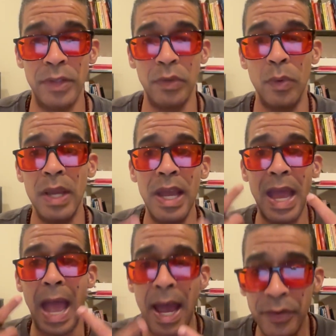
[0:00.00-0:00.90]
So
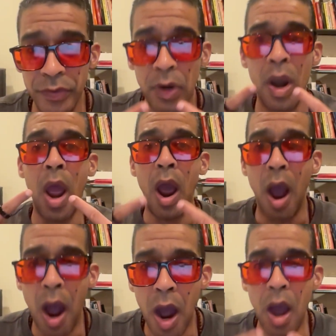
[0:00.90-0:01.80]
as you're
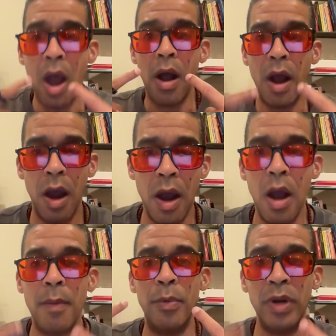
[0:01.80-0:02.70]

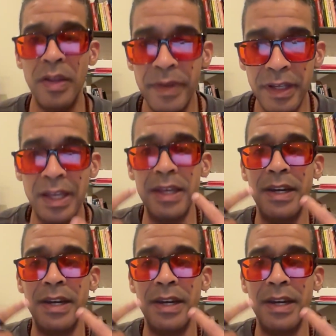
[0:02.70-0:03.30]
breathing in